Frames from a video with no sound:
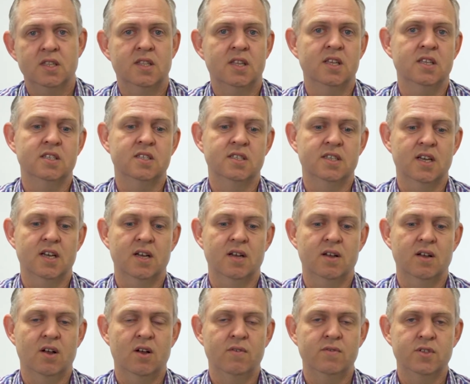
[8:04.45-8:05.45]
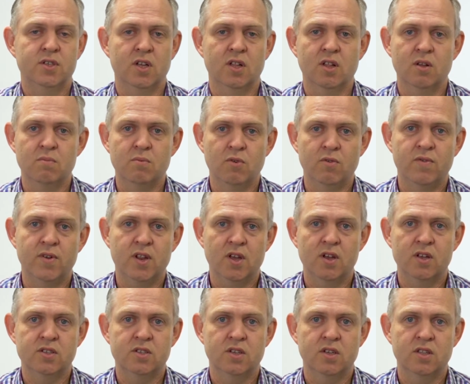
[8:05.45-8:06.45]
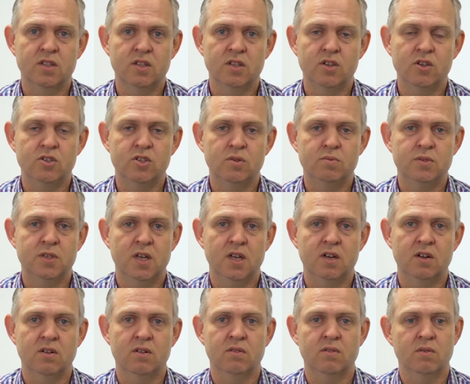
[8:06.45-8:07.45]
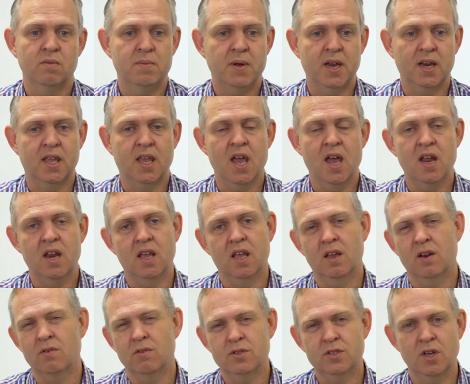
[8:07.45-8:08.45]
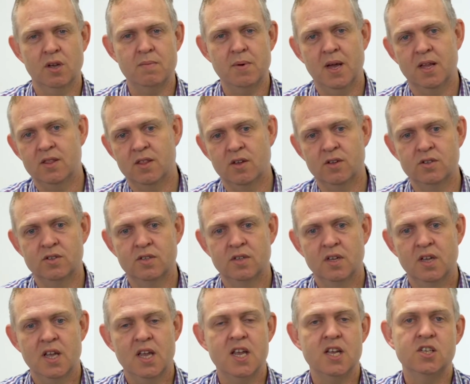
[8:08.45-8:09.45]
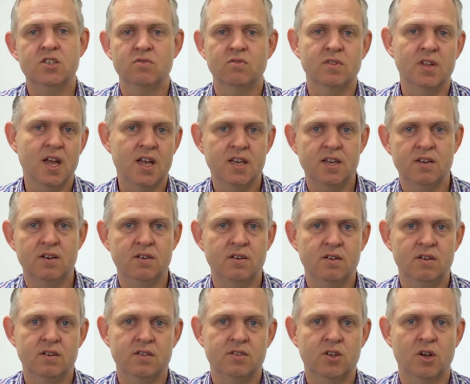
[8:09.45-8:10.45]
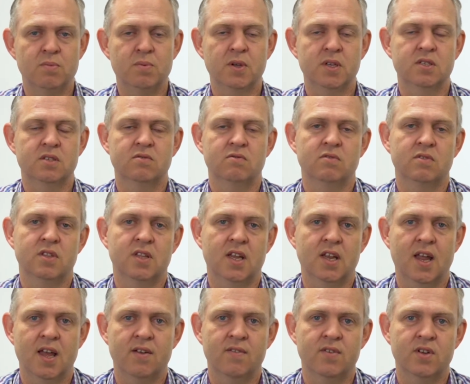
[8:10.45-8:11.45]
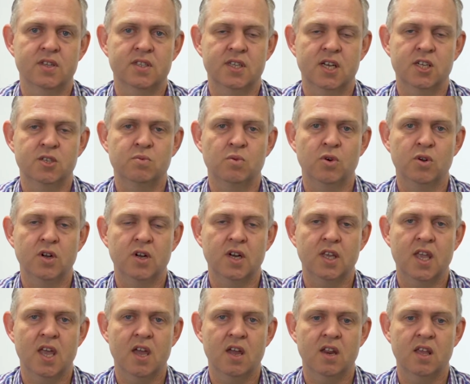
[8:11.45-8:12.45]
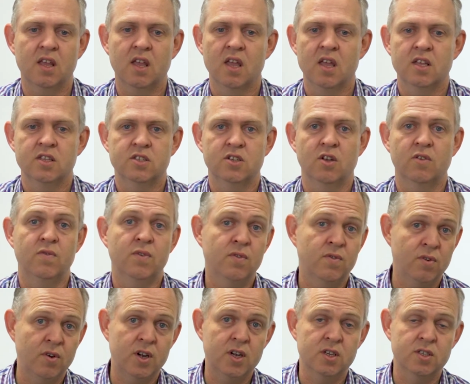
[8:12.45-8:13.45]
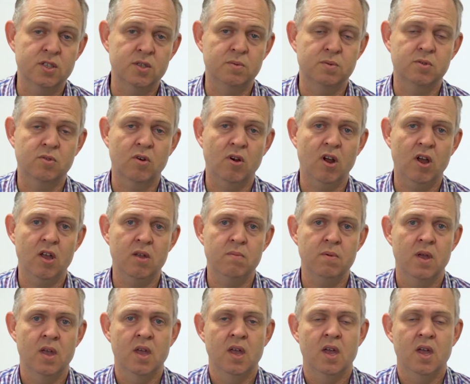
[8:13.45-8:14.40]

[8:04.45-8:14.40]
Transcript: There's obviously a lot more videos on the YouTube channel about accounting and also about those interrelated topics that have a touch point on accounting. So feel free to subscribe.